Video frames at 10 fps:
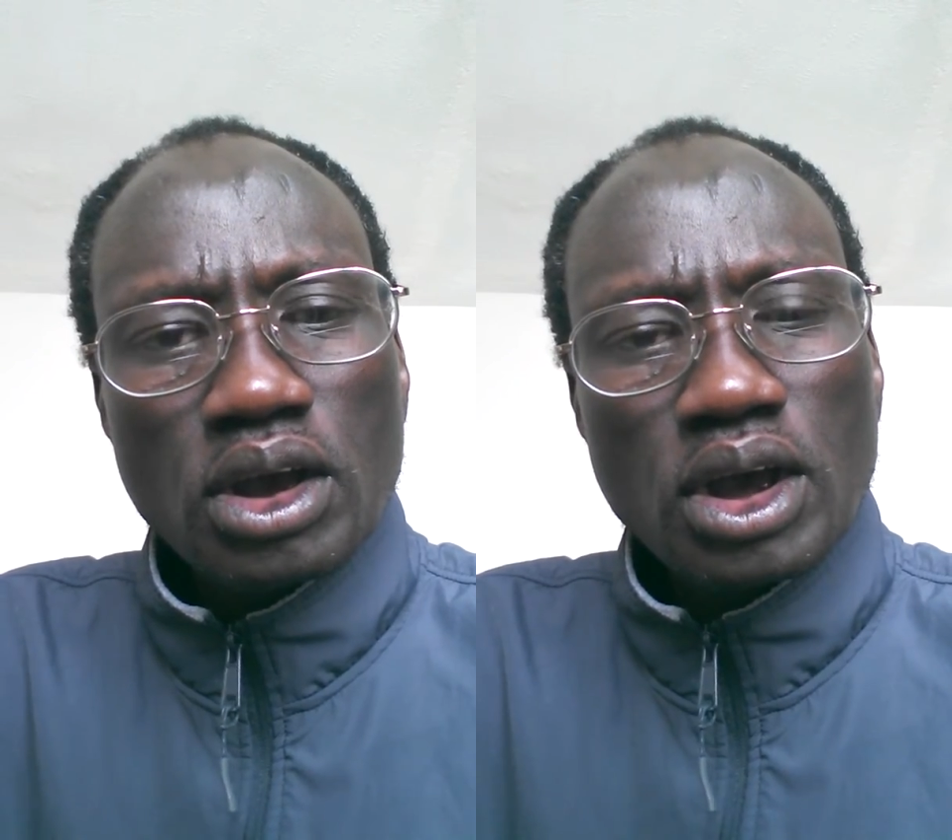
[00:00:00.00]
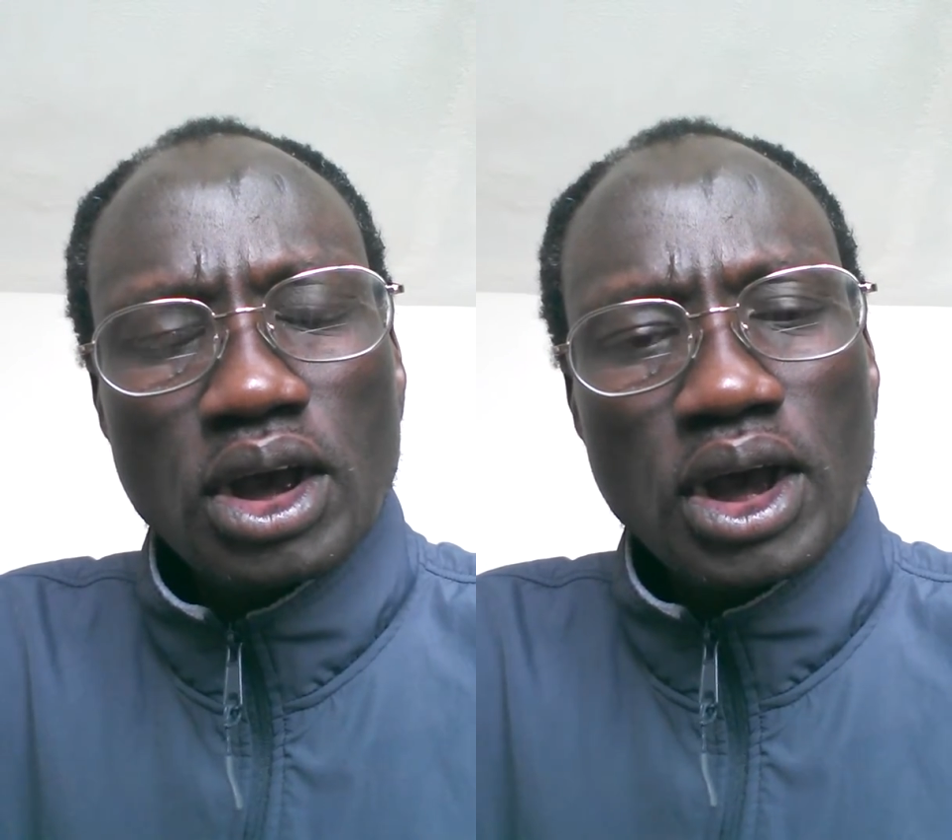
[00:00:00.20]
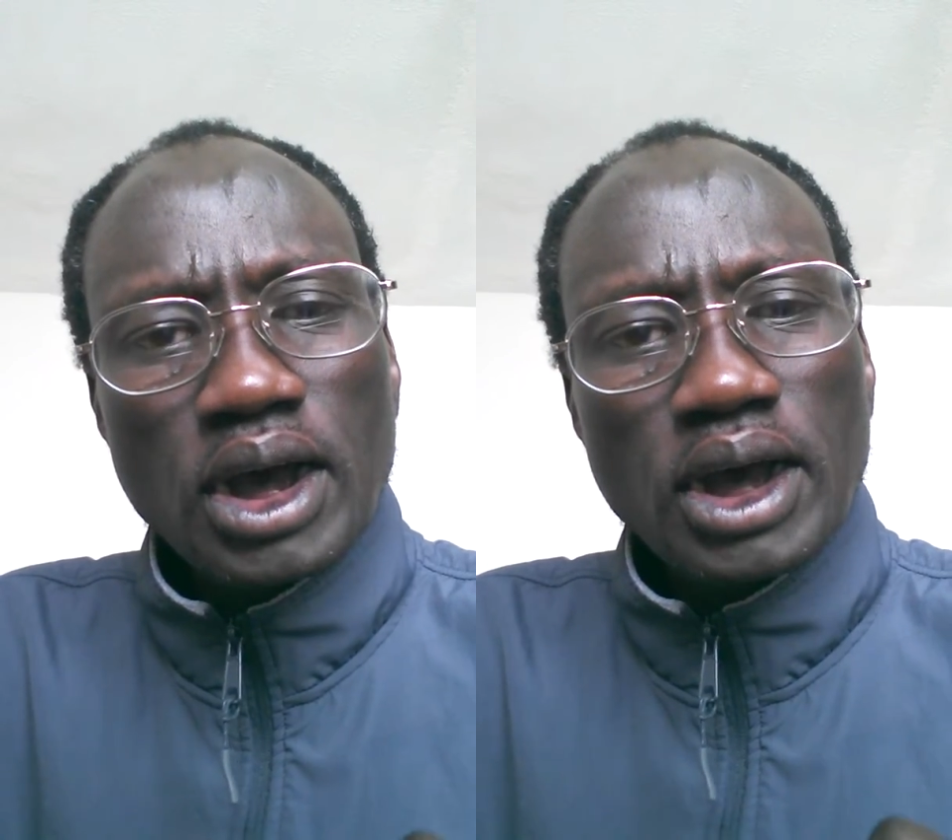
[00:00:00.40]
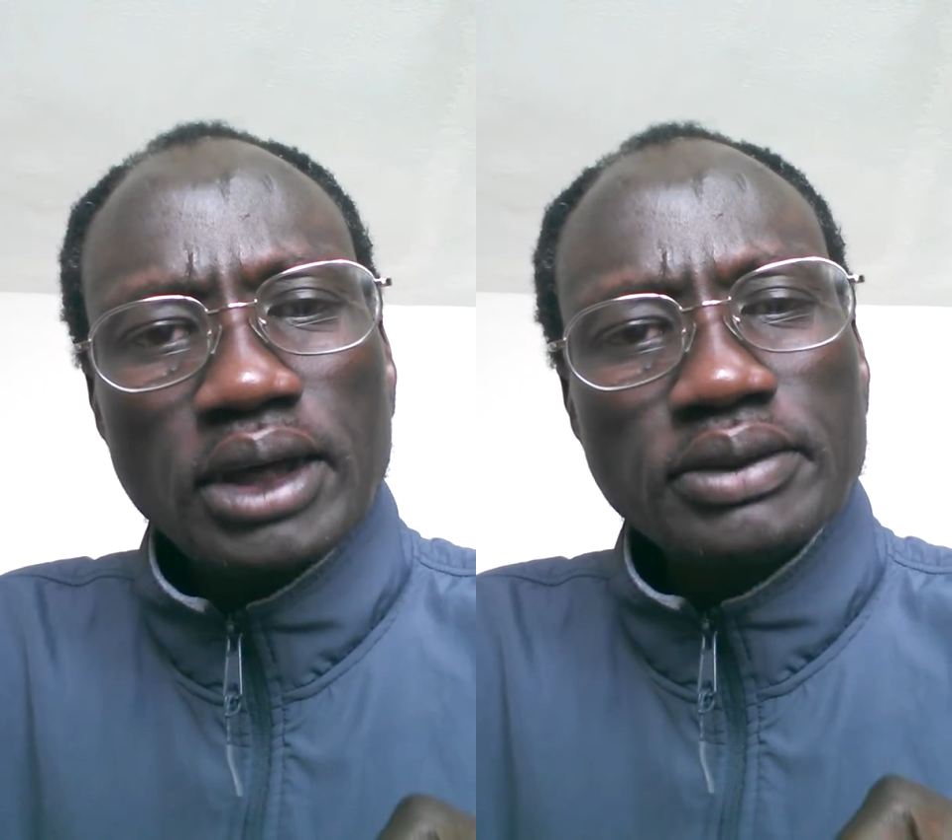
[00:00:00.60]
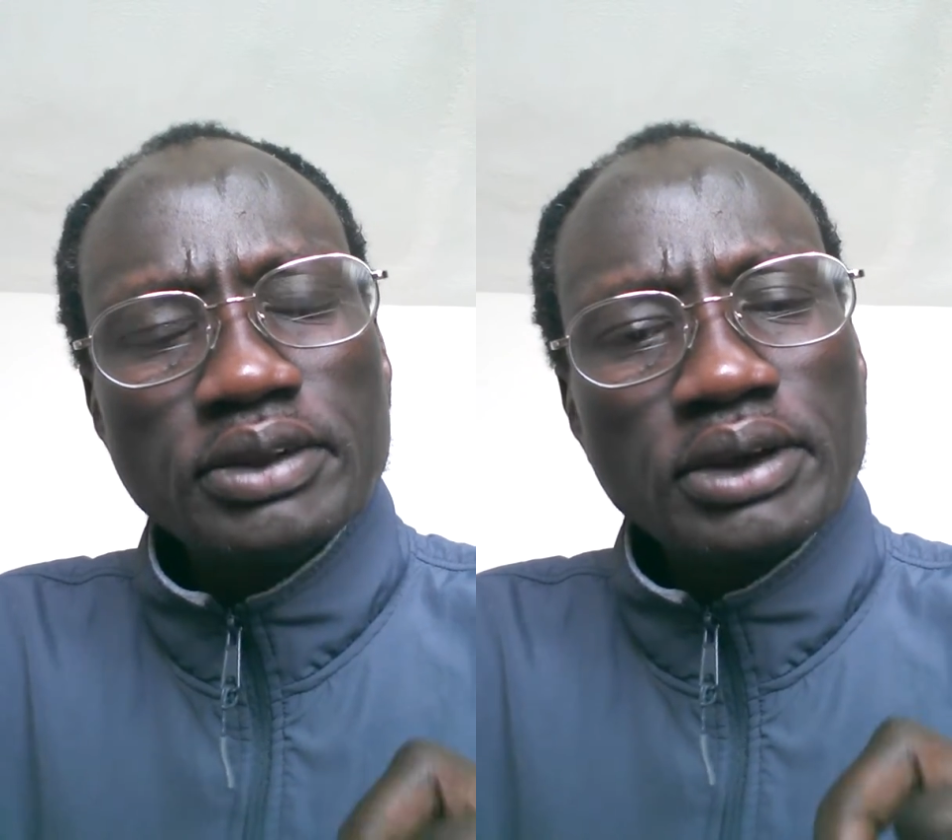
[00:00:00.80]

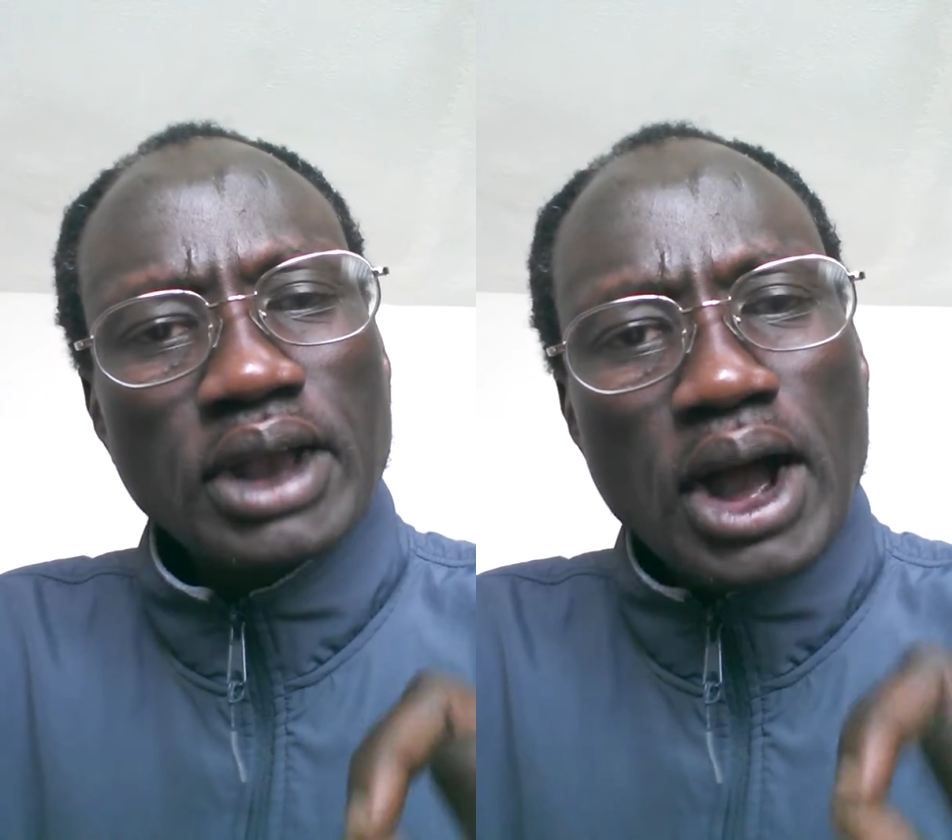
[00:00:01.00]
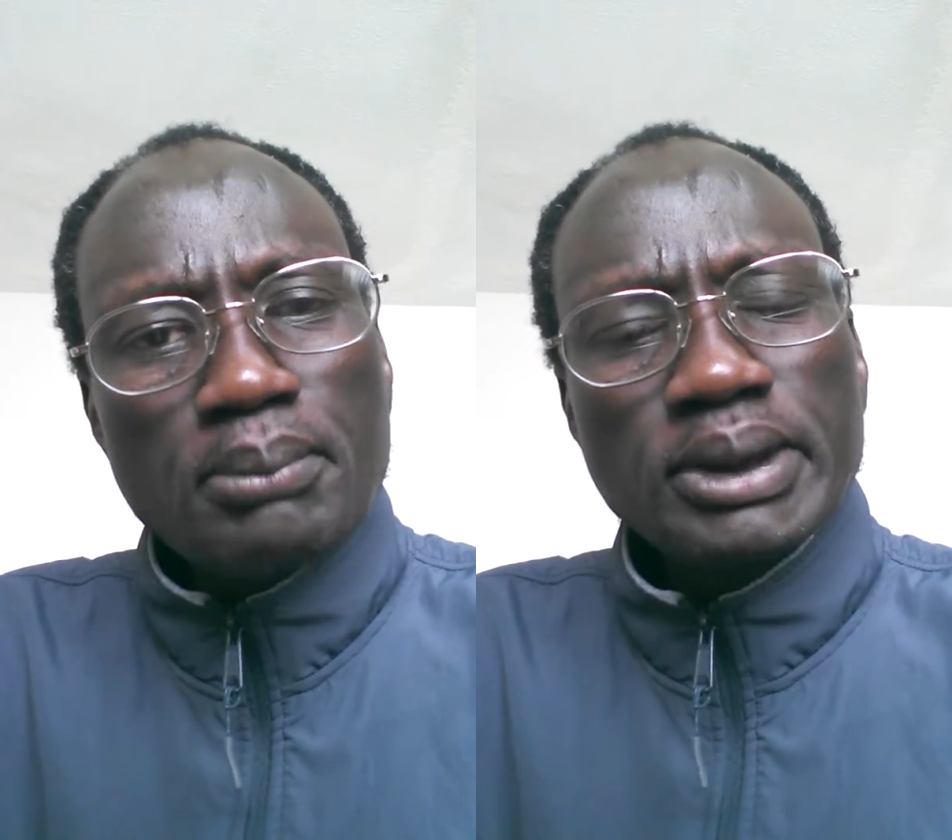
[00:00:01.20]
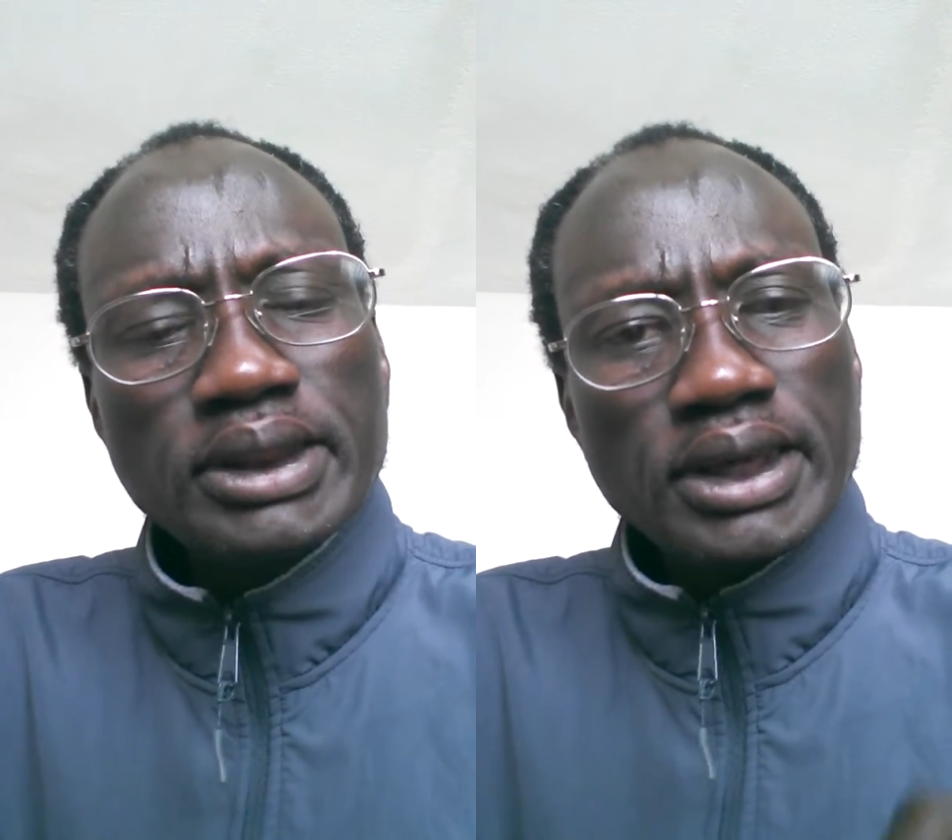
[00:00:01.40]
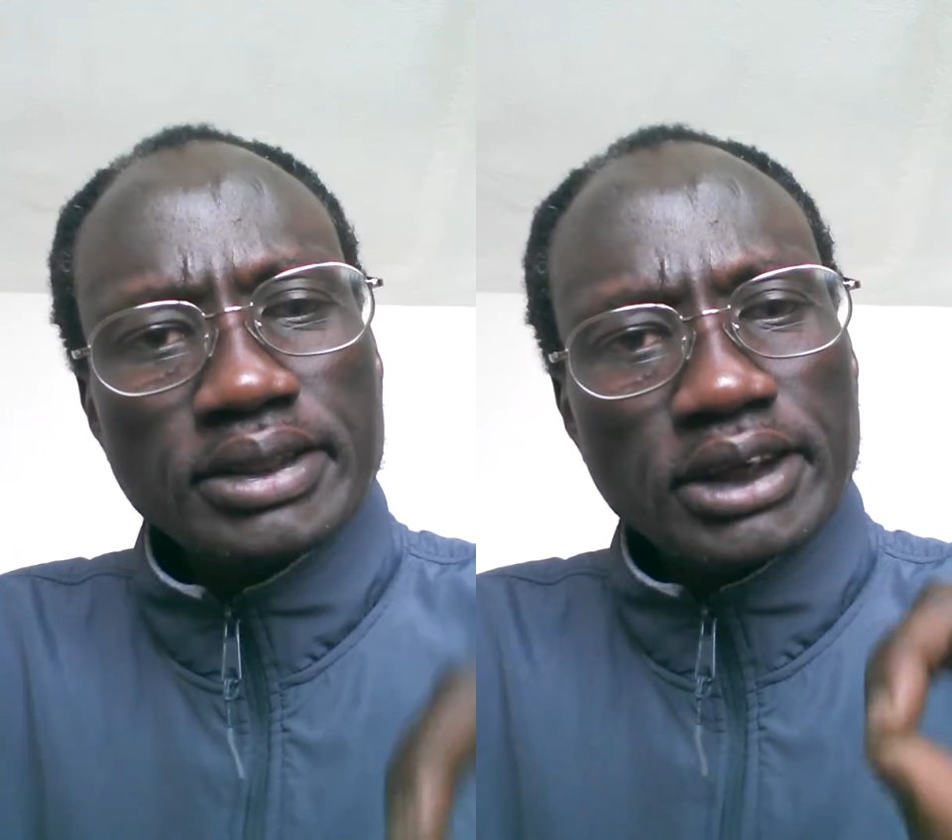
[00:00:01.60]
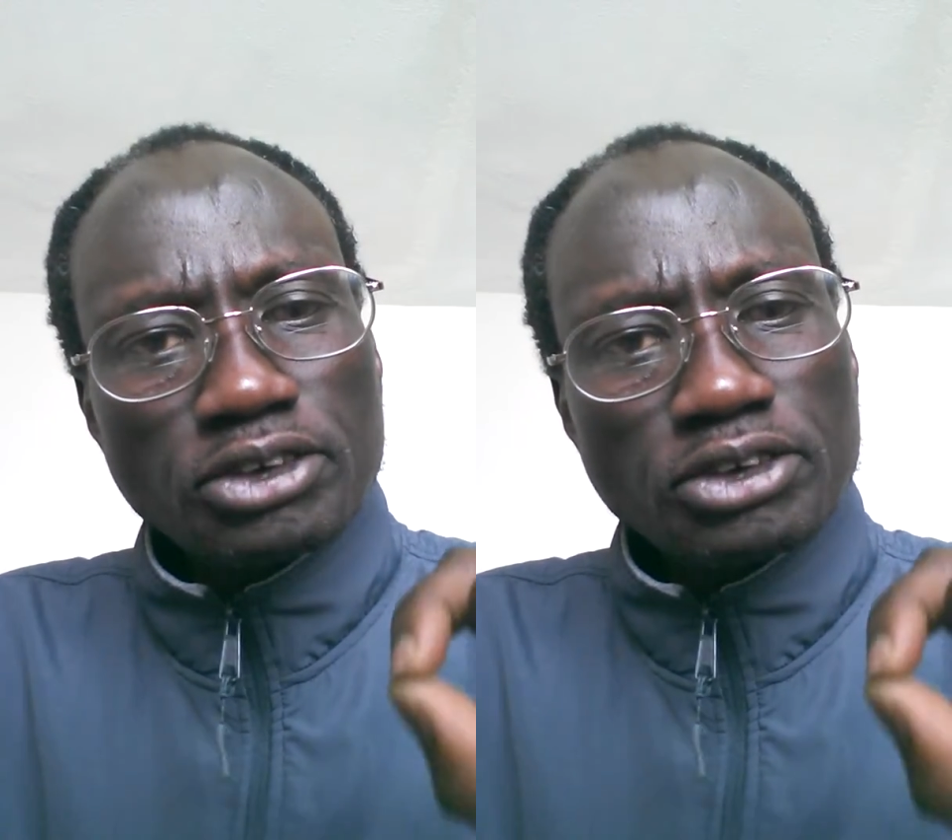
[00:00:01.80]
The government under